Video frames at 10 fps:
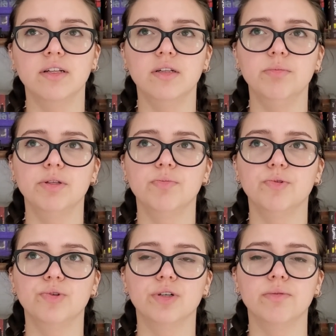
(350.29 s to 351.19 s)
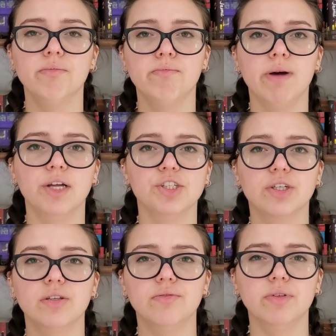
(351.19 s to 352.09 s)
a little bit more
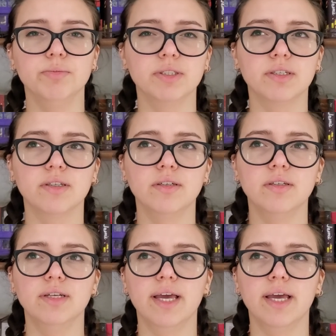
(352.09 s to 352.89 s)
magical, whimsical.